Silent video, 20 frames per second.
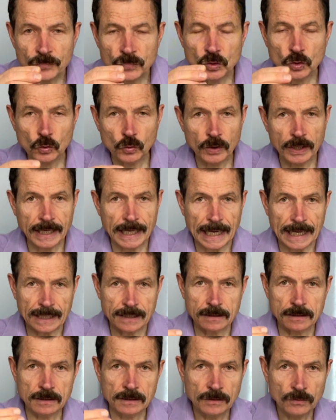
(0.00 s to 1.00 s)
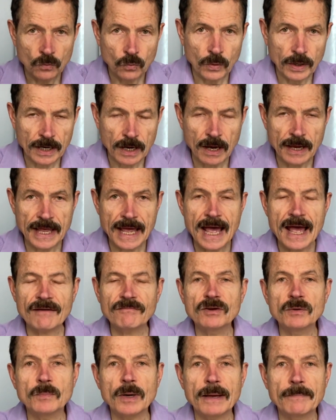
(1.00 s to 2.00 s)
to get what I have
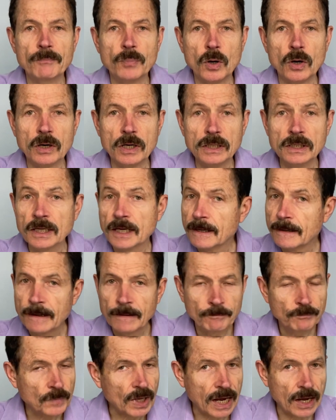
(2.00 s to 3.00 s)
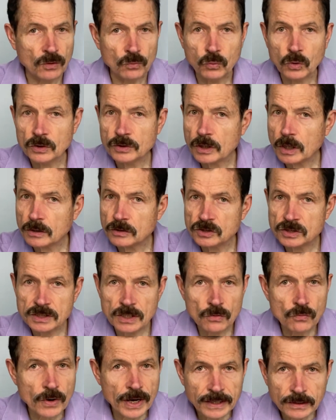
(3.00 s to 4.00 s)
in my pocket, I will not
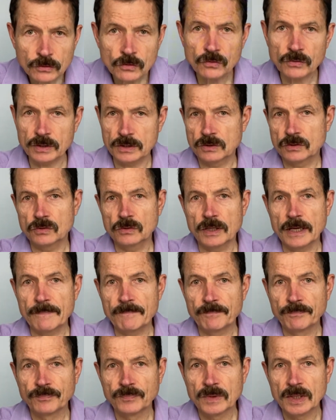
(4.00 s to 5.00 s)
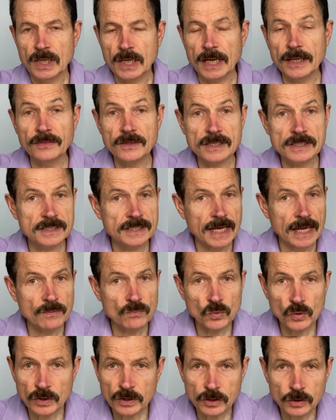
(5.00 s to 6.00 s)
surrender it to them. And the same
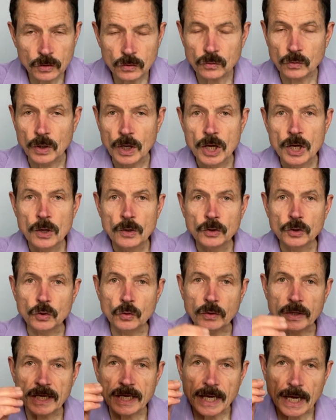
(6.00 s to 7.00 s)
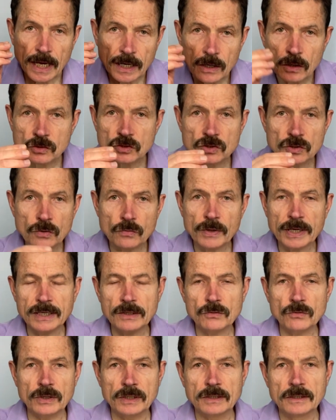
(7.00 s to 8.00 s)
with you. You cannot
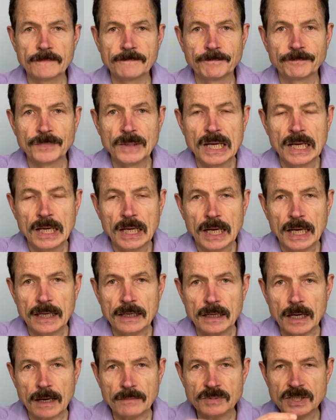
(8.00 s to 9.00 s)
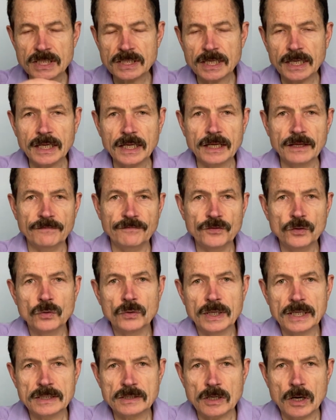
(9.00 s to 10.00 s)
surrender it. And I'm just going to give you an
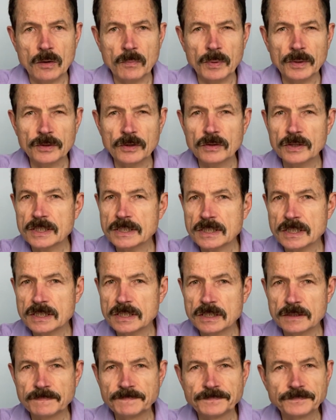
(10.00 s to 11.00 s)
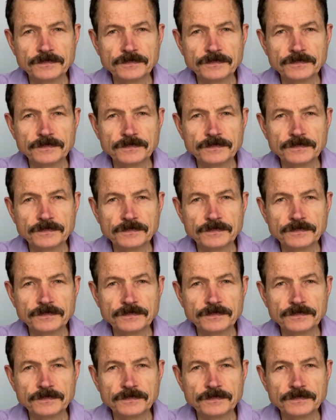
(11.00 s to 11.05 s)
example. Now, this is